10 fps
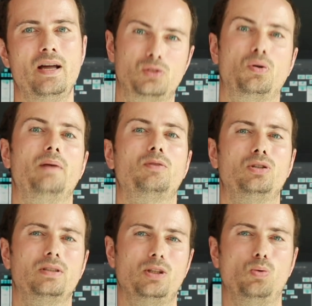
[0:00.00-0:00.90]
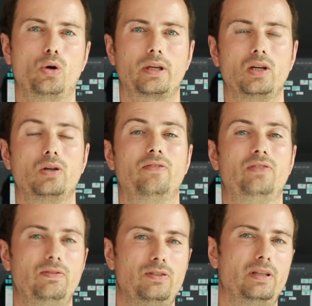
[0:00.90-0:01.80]
So I'm currently working on a
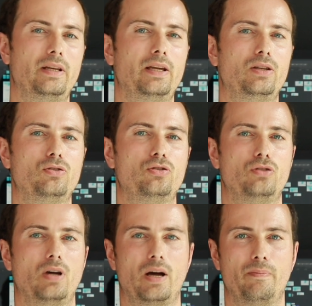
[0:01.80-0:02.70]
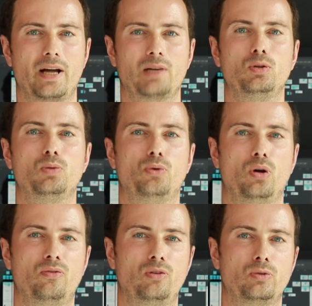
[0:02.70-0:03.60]
15-inch uh, MacBook
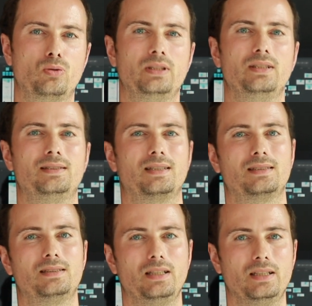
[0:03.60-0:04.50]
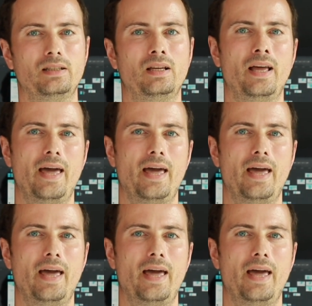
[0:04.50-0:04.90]
Pro from 2016,